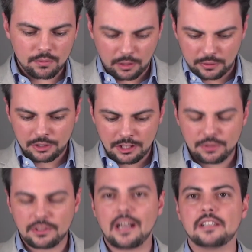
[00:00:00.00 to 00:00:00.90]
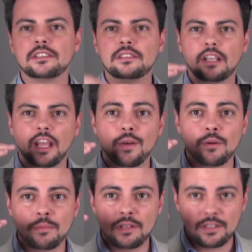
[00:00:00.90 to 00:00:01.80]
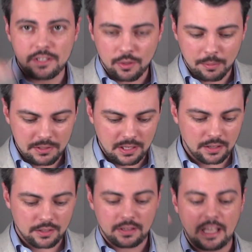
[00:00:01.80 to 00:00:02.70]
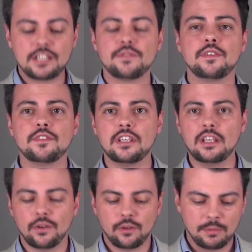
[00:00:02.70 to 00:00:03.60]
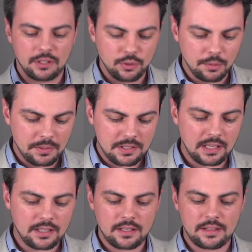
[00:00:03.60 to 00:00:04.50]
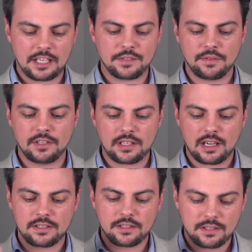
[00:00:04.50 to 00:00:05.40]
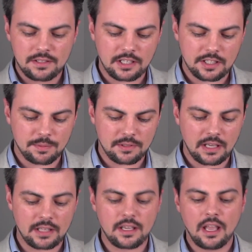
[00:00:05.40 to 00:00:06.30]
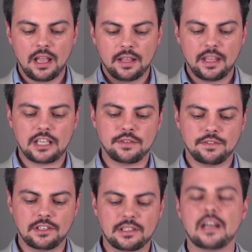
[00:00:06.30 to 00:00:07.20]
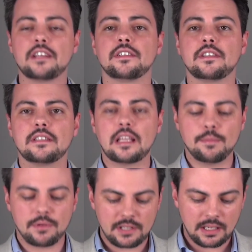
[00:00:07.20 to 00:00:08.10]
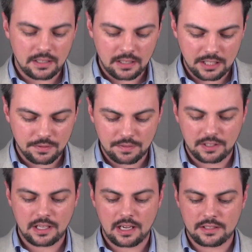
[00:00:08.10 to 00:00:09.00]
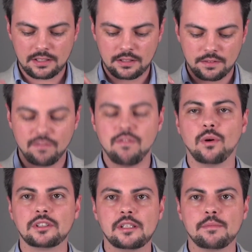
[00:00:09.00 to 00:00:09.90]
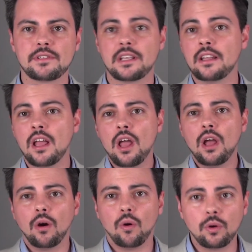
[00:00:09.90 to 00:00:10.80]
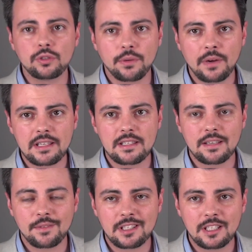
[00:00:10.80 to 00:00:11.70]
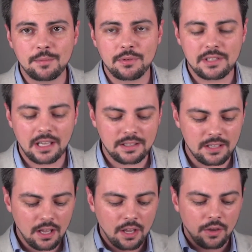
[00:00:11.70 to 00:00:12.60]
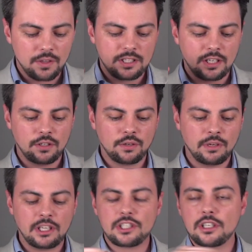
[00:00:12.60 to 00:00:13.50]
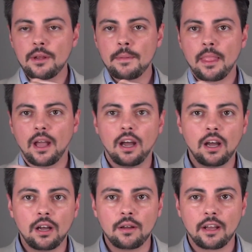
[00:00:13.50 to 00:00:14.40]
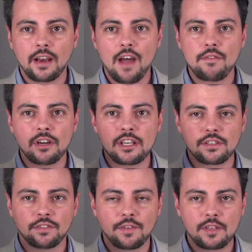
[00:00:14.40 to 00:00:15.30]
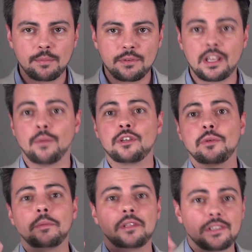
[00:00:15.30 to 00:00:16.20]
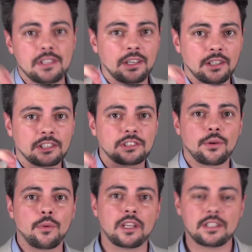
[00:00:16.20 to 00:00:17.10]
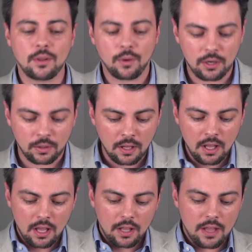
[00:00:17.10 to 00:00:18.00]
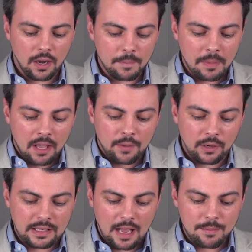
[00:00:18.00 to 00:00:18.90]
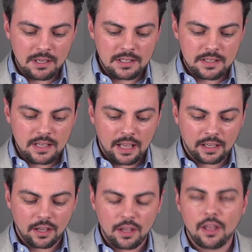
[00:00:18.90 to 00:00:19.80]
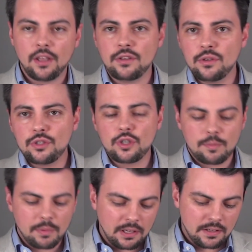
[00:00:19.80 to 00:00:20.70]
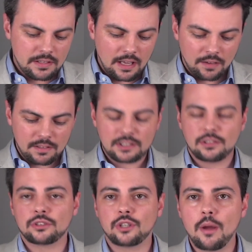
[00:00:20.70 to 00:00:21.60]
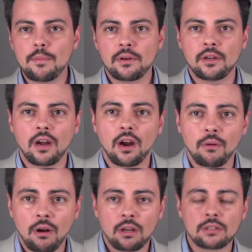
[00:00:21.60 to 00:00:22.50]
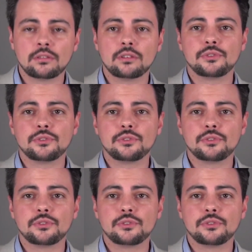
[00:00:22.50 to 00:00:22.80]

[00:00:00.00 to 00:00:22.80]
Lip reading: 132,000, it will be 0%. The next 50 will be 2%, next 50,000, 6%, next 50,000, 10%, next 50,000, 14%, all the rest 17%, until you reach an average of 15%, which will be the standard rate in Hong Kong. Now, what that means is, like, you should pay yourself as an entrepreneur around